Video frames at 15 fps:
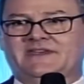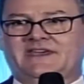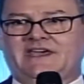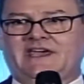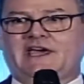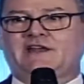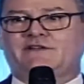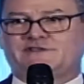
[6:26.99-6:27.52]

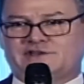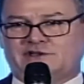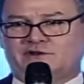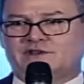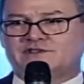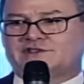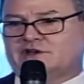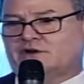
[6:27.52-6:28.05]
And if
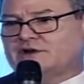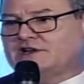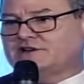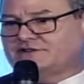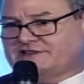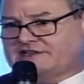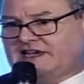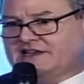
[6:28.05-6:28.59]
students don't
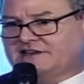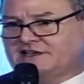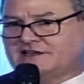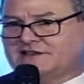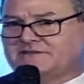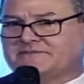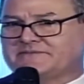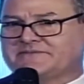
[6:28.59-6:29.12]
understand it,
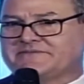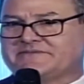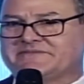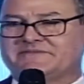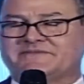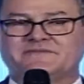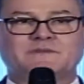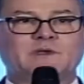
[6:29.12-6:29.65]

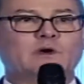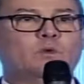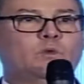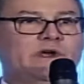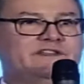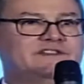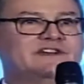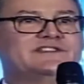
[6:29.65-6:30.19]
we
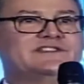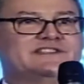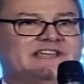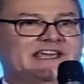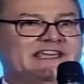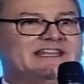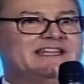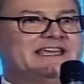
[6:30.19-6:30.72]
just say
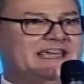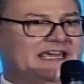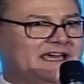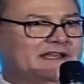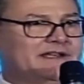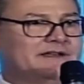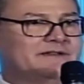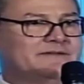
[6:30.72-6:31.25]
it again,
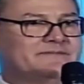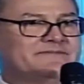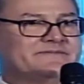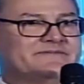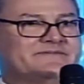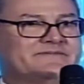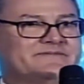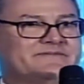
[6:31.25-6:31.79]

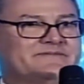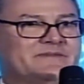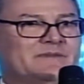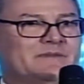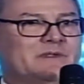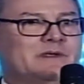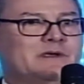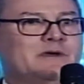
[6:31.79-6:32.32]

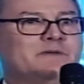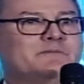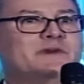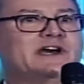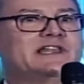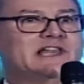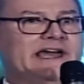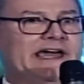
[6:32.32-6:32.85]

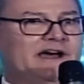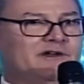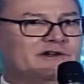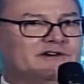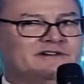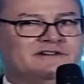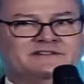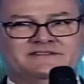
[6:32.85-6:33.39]
but
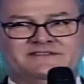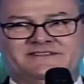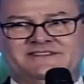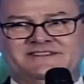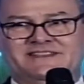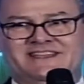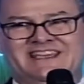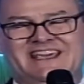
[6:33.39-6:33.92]
louder
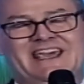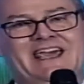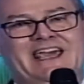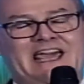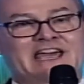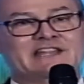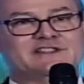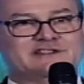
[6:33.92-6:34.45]

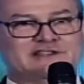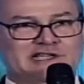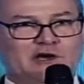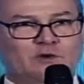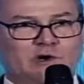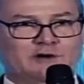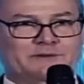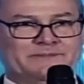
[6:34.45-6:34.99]
and slower.